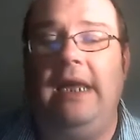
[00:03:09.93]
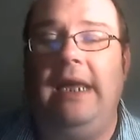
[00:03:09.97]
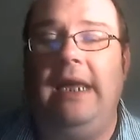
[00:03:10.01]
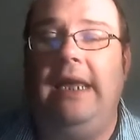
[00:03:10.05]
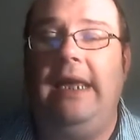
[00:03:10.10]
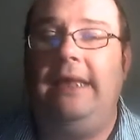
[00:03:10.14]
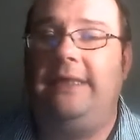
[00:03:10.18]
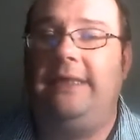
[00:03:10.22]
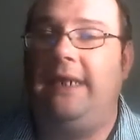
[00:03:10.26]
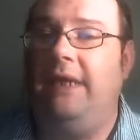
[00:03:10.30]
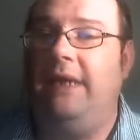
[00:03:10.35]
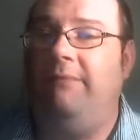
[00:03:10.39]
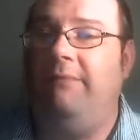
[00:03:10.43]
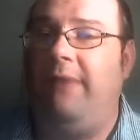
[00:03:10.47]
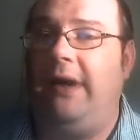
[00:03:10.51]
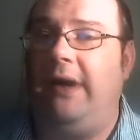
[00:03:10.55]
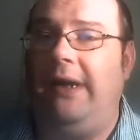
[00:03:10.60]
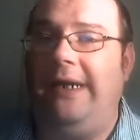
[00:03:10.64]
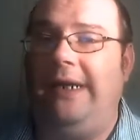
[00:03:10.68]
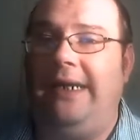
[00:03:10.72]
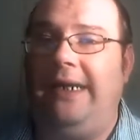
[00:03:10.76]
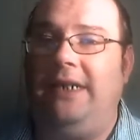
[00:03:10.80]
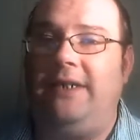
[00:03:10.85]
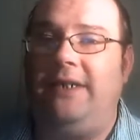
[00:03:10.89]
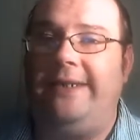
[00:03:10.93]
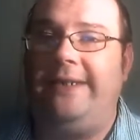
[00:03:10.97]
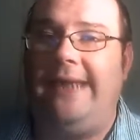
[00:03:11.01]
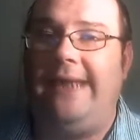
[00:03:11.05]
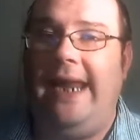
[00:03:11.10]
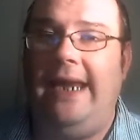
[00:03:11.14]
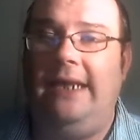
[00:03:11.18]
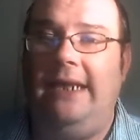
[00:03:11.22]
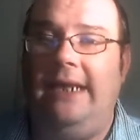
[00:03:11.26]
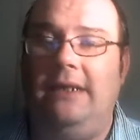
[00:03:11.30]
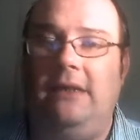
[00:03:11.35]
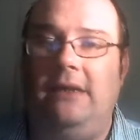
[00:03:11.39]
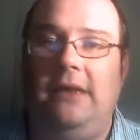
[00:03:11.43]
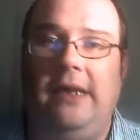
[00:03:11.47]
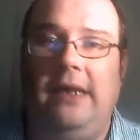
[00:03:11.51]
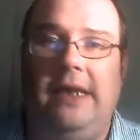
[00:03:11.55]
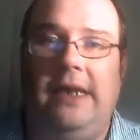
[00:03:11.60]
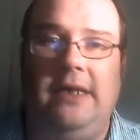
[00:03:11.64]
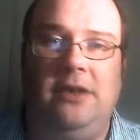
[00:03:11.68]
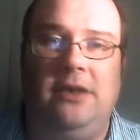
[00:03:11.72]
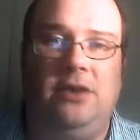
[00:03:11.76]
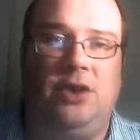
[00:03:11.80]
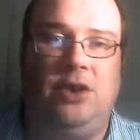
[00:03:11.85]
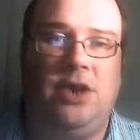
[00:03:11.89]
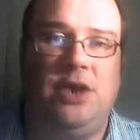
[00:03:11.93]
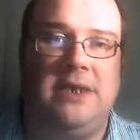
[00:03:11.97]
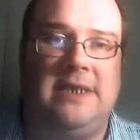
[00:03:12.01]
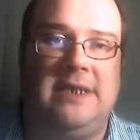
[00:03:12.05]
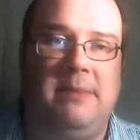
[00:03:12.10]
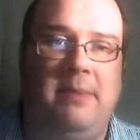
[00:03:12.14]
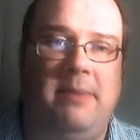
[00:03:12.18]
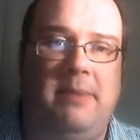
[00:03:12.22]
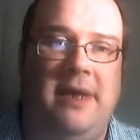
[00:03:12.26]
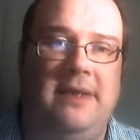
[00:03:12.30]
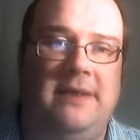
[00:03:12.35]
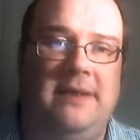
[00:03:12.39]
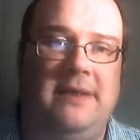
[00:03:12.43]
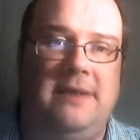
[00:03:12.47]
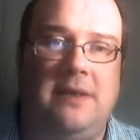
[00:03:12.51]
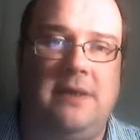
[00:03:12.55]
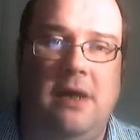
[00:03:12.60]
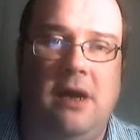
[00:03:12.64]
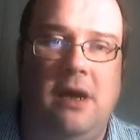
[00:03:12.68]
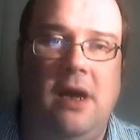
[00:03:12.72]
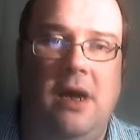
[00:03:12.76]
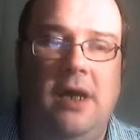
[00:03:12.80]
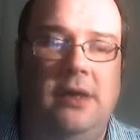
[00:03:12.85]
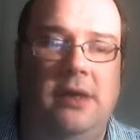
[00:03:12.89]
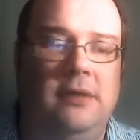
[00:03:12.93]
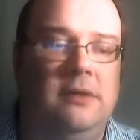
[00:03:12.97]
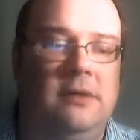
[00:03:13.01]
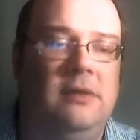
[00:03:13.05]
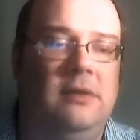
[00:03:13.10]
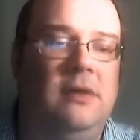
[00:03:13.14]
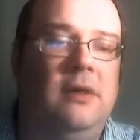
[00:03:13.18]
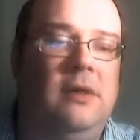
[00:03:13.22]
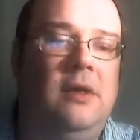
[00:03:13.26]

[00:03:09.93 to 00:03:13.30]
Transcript: It's going to vary in each state. It just depends on